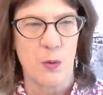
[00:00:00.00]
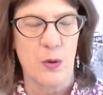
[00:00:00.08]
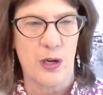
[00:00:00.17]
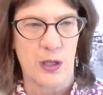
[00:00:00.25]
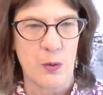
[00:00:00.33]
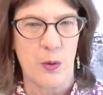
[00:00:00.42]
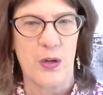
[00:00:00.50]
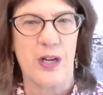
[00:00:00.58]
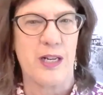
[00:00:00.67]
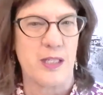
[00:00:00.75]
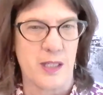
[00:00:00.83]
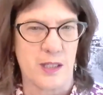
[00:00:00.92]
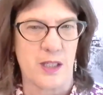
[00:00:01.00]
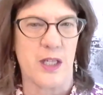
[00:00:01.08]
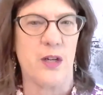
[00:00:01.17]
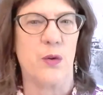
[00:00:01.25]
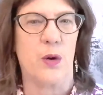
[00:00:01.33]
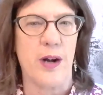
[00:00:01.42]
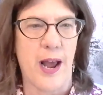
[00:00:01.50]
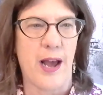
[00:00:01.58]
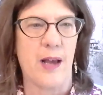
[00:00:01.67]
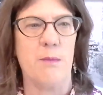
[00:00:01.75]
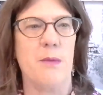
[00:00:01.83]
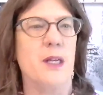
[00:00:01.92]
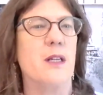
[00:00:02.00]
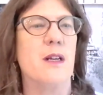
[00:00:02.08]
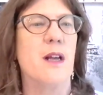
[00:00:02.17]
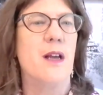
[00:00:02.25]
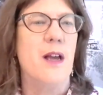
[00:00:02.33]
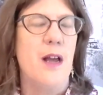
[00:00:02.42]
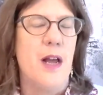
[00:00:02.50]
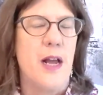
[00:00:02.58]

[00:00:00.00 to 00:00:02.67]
quote unquote an assistant or an admin.